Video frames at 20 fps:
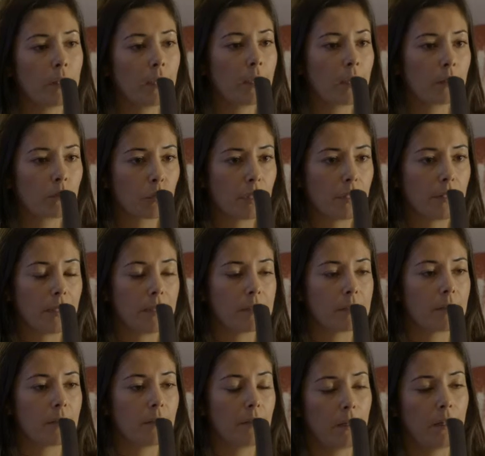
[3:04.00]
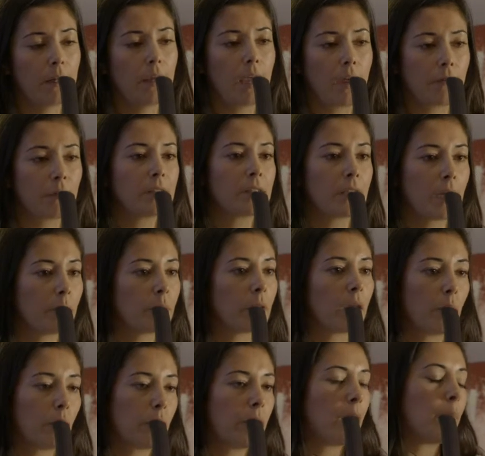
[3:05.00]
when they get released, every time
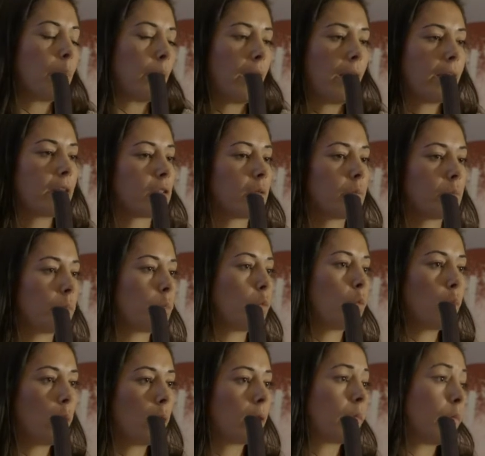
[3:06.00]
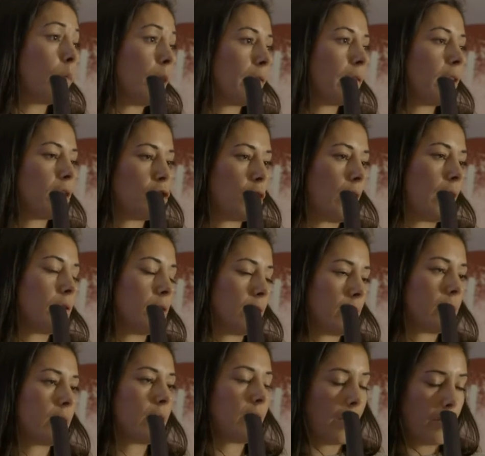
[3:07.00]
that we apply one of the
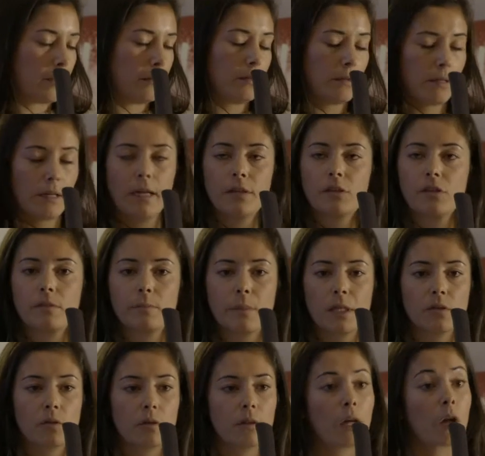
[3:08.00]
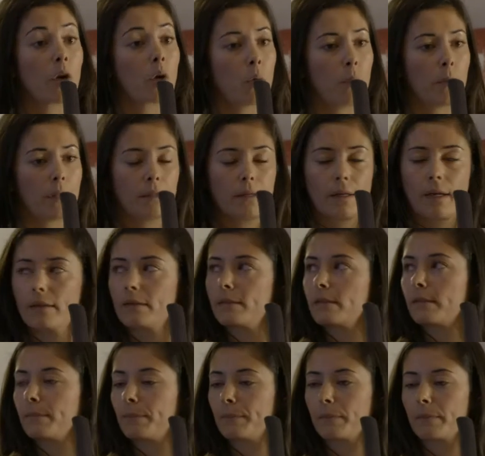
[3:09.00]
changes that I just mentioned that open the
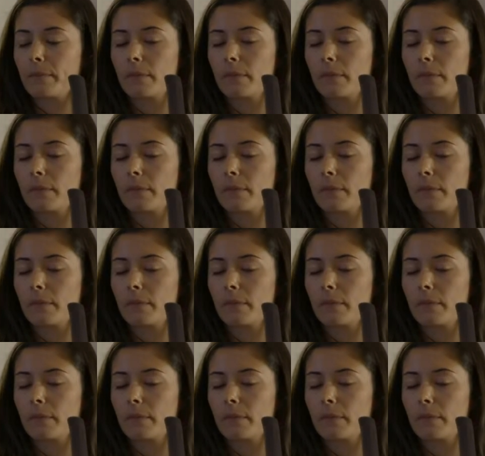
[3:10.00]
gates.